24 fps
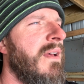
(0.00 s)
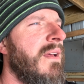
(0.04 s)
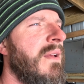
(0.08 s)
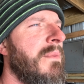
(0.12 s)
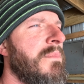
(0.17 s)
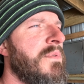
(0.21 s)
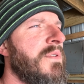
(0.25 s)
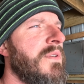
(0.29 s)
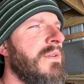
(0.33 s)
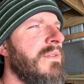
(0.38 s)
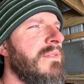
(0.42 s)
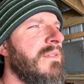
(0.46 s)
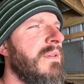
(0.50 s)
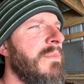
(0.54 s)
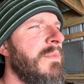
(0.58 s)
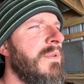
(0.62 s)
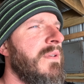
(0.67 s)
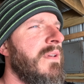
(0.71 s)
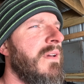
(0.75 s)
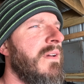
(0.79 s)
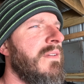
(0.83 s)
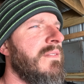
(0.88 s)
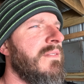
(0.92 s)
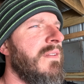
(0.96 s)
I'm sure some of
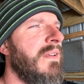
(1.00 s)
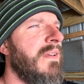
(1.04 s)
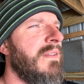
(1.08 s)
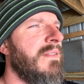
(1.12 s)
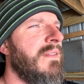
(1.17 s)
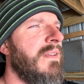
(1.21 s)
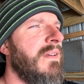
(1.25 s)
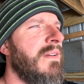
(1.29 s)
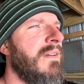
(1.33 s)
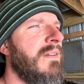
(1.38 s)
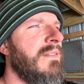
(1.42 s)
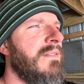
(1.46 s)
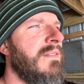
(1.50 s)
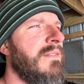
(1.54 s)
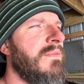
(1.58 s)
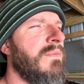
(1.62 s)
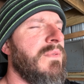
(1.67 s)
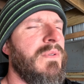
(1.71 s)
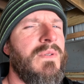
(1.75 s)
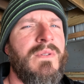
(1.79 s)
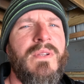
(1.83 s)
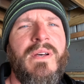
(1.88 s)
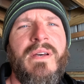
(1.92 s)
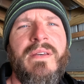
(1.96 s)
you guys like that because it's
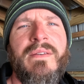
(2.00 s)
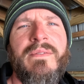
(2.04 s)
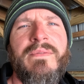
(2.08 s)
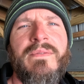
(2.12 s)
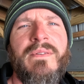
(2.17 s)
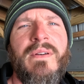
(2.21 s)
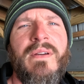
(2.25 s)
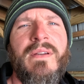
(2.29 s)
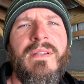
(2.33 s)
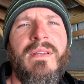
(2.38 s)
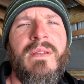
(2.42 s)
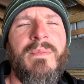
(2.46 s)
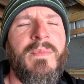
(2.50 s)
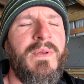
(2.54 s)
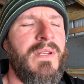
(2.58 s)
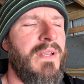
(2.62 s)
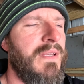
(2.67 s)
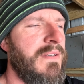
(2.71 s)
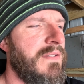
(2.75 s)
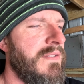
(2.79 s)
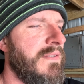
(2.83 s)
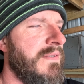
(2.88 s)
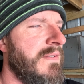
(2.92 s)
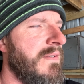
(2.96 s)
real life, right? I mean,
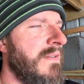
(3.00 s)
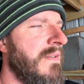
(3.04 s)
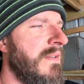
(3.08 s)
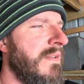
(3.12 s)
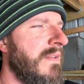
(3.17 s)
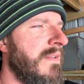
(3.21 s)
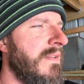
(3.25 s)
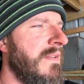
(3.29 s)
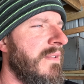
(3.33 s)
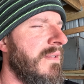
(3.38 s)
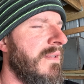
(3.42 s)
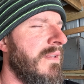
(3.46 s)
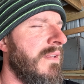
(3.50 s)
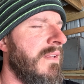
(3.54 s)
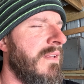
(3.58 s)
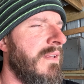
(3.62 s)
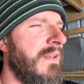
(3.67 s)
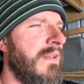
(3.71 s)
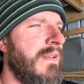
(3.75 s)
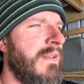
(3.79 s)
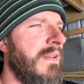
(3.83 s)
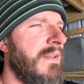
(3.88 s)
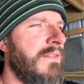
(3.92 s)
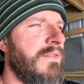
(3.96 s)
I
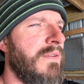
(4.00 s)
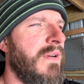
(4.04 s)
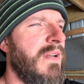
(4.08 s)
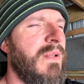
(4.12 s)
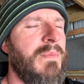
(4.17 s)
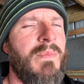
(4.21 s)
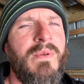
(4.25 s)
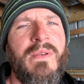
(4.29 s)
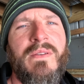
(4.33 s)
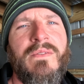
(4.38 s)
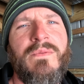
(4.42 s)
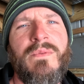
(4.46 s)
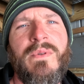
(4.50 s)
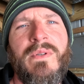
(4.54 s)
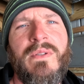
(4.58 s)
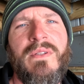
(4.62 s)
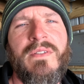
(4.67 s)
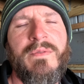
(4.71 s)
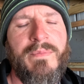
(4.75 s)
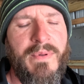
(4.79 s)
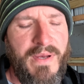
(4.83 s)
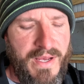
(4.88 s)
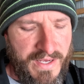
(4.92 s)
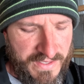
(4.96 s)
try to be as
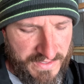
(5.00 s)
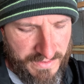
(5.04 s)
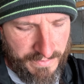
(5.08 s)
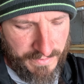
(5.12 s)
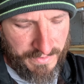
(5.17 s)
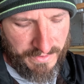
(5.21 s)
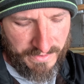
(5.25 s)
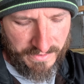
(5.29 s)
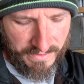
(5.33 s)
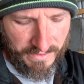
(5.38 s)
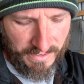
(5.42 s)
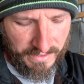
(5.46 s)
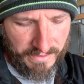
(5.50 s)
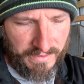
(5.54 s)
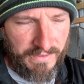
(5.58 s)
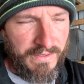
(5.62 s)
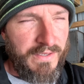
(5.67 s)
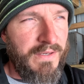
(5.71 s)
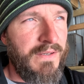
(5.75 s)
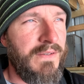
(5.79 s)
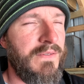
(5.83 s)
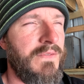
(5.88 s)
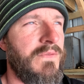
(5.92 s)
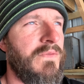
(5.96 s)
real as possible. Nothing
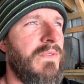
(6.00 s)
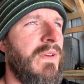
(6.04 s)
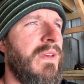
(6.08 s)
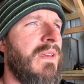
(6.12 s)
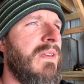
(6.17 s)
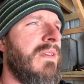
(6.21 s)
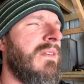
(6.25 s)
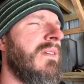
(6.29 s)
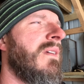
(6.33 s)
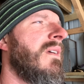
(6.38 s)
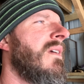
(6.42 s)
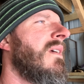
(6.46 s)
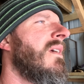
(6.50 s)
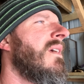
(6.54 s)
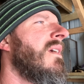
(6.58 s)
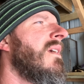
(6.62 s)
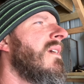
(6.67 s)
here is fake.